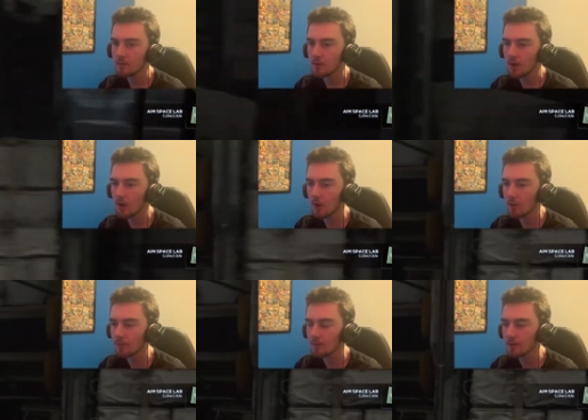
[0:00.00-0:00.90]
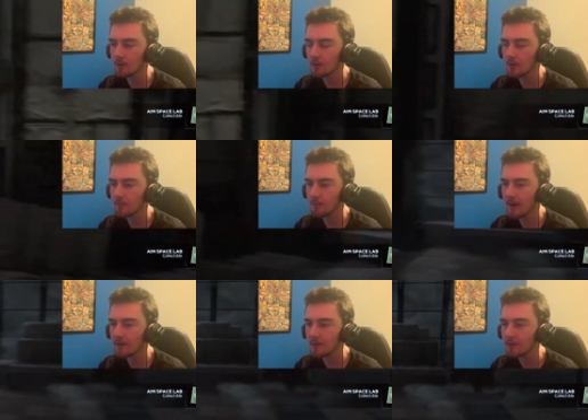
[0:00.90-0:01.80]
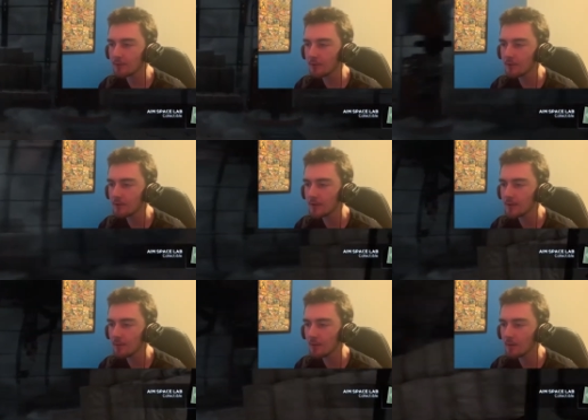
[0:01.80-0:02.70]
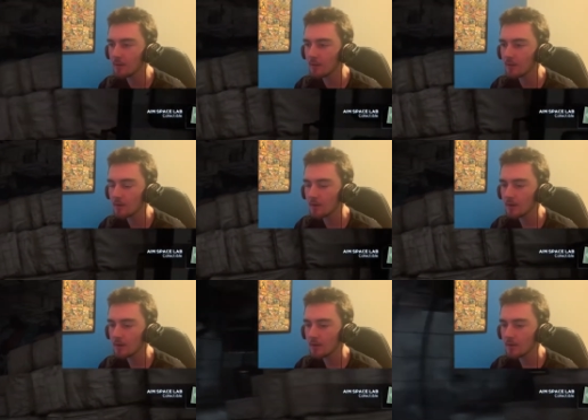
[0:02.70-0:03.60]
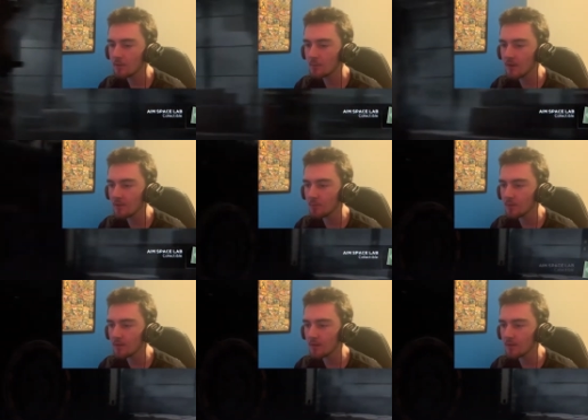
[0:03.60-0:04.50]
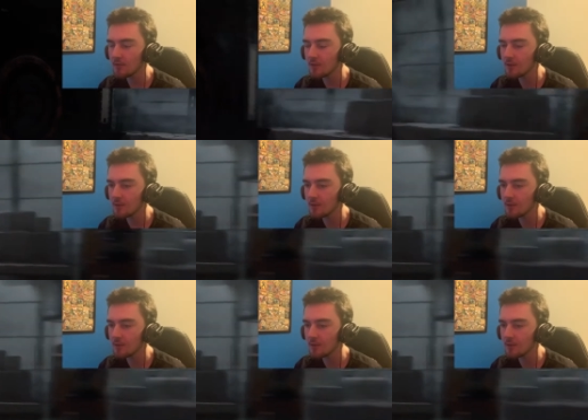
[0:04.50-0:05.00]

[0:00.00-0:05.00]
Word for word: Hopefully, dude. Unparalleled view? Yeah, well, space is pretty crazy.